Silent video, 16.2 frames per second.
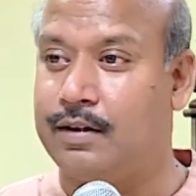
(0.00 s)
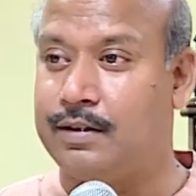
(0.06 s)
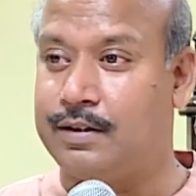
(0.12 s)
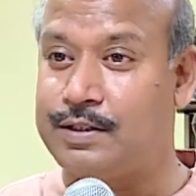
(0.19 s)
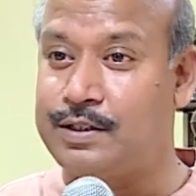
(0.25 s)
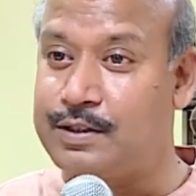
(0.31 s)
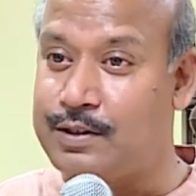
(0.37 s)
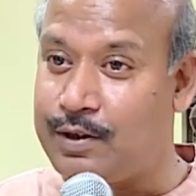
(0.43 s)

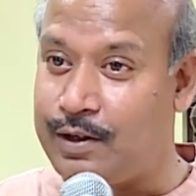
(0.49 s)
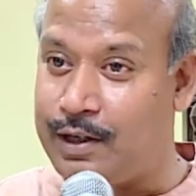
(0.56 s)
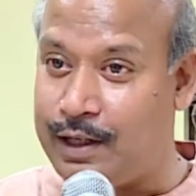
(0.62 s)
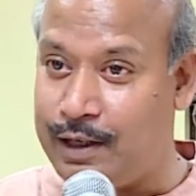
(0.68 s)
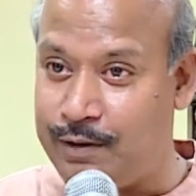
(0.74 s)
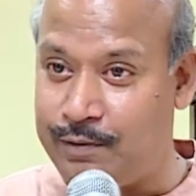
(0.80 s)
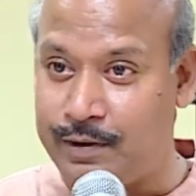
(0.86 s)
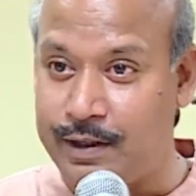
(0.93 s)
This is on
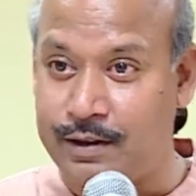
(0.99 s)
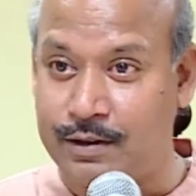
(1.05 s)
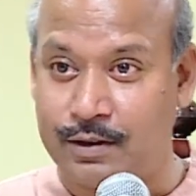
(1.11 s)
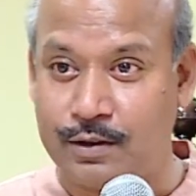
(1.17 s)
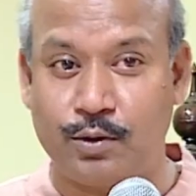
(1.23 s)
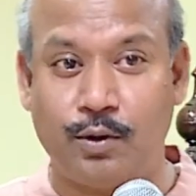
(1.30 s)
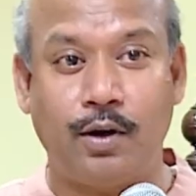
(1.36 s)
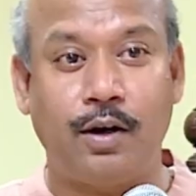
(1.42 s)
elephant,
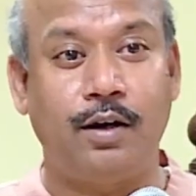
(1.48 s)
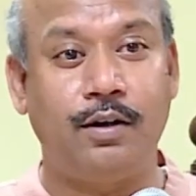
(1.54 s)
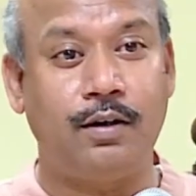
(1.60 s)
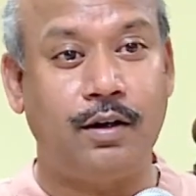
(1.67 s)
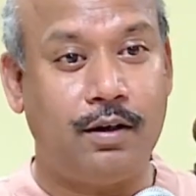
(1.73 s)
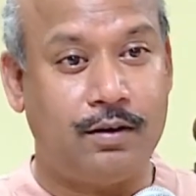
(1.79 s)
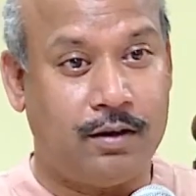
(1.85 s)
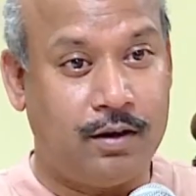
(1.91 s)
so on
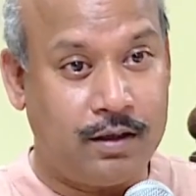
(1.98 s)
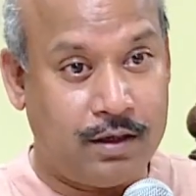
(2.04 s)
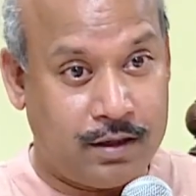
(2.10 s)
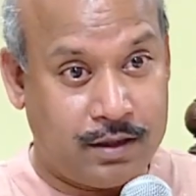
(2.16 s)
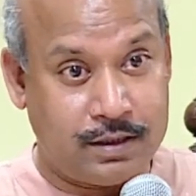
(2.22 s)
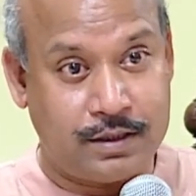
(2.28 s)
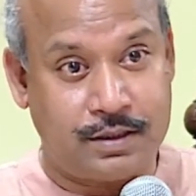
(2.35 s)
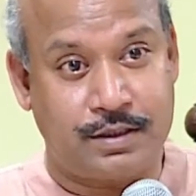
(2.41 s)

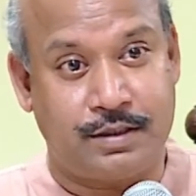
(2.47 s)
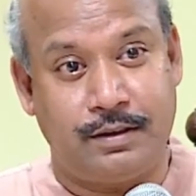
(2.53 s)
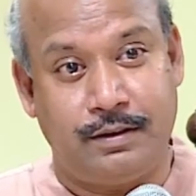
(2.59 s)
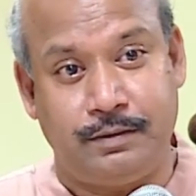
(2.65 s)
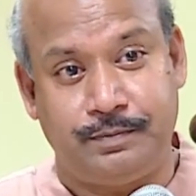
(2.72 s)
horse.